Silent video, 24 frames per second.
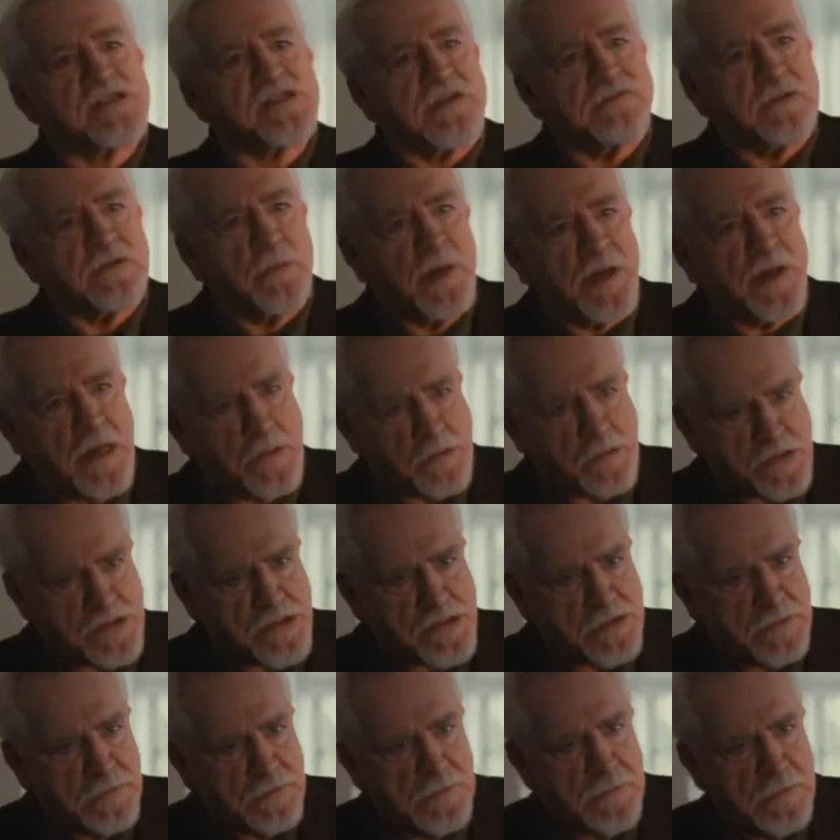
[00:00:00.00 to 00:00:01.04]
as everyone
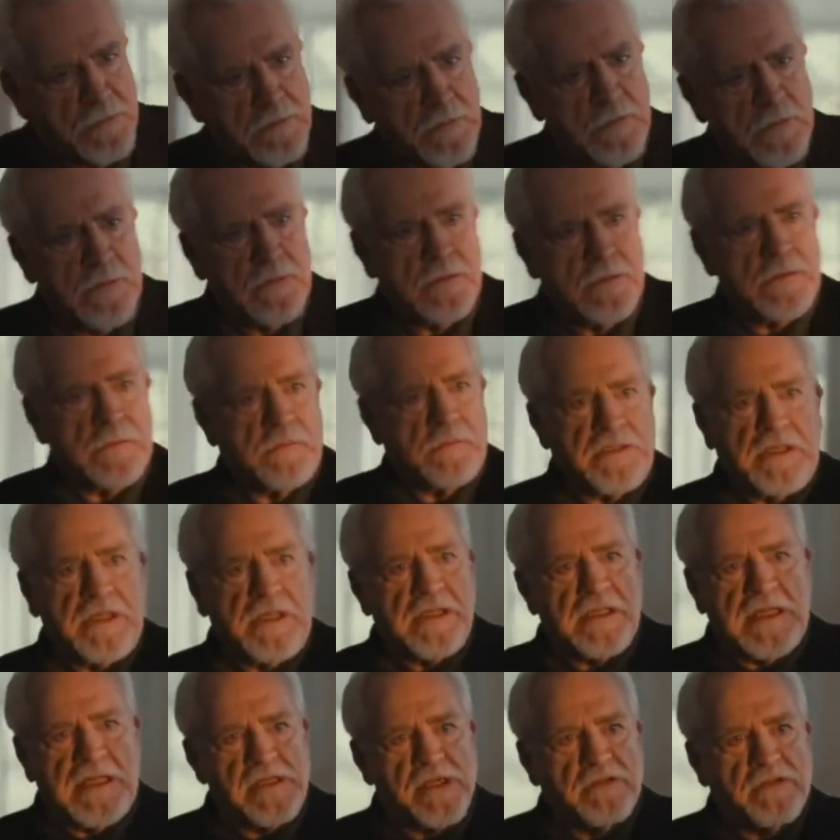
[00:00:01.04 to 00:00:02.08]
else. We
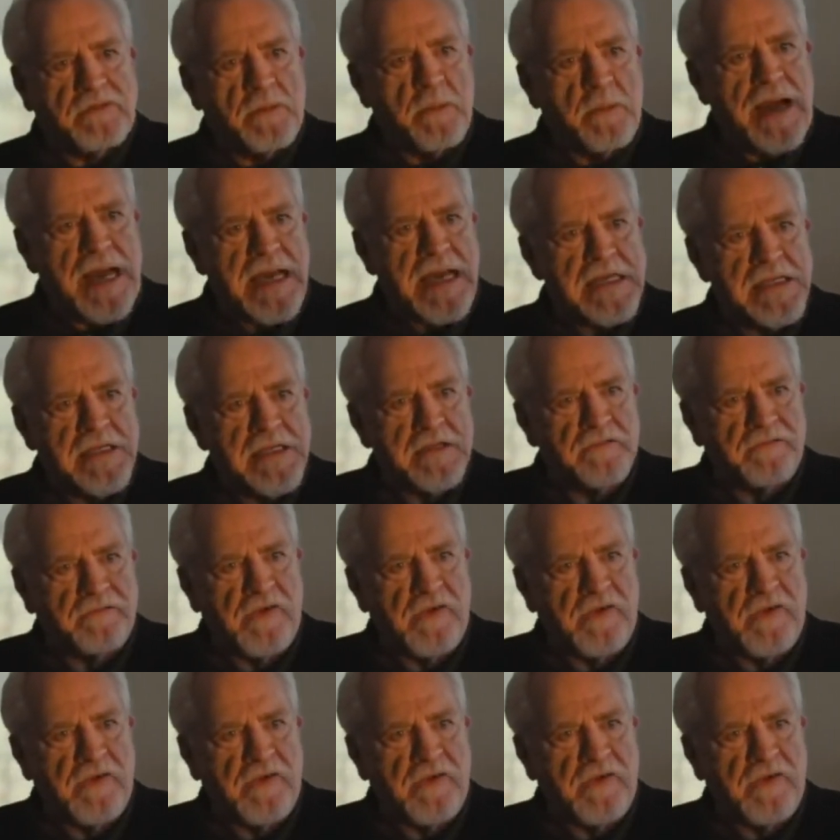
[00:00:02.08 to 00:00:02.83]
didn't get you from a hyena